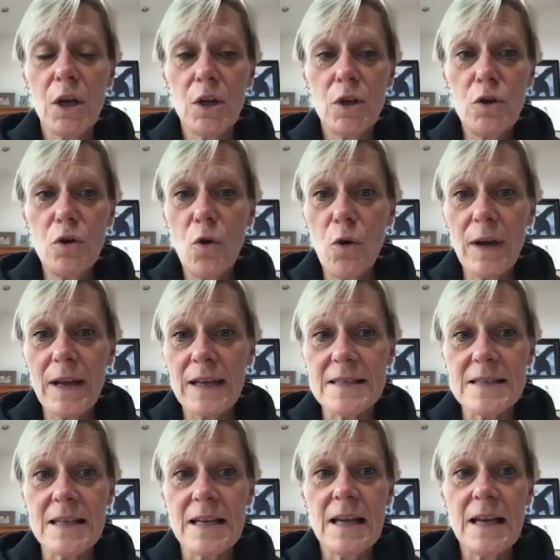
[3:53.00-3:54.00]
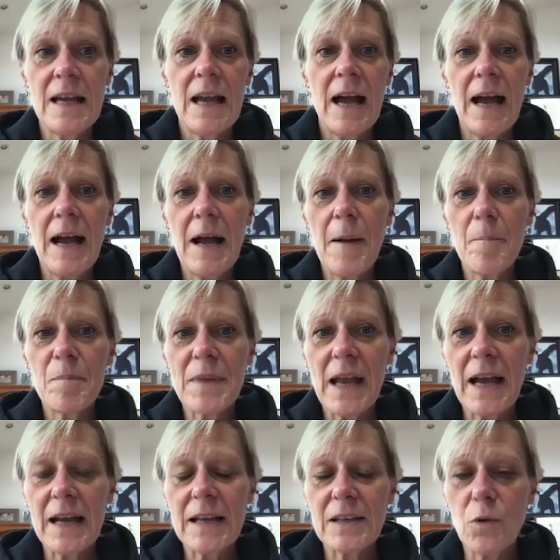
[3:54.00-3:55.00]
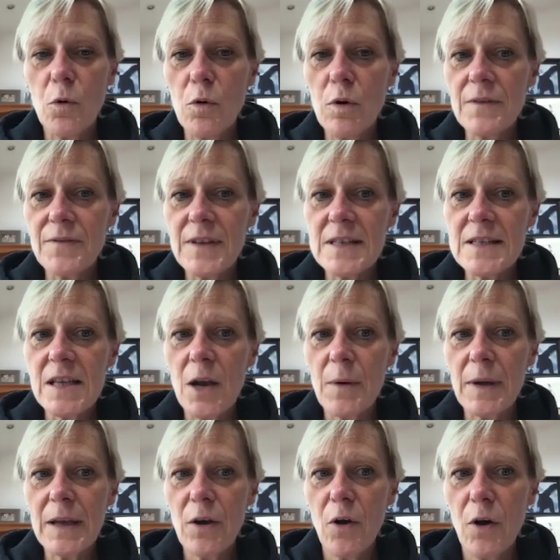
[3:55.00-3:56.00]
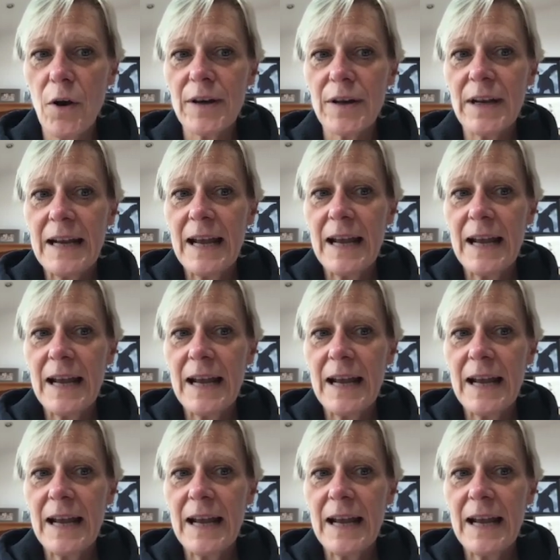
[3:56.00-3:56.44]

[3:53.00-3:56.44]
noise. And all of this going on,